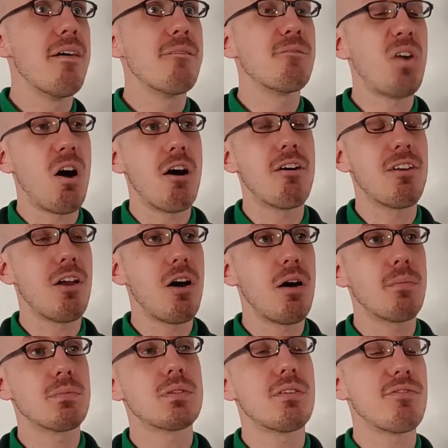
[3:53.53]
Fire
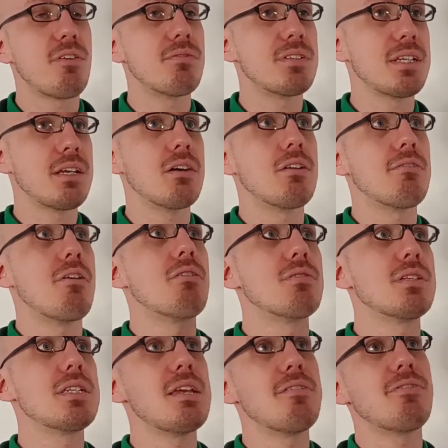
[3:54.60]
alarms have obviously got their own
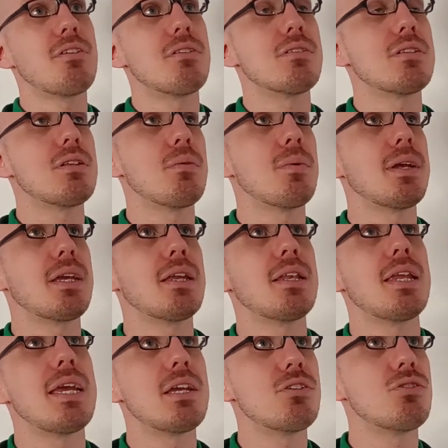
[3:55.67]
certificates that we can
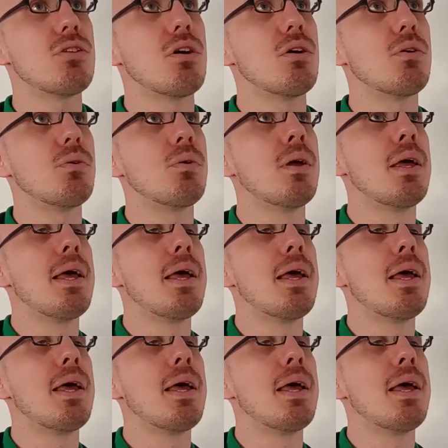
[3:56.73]
issue.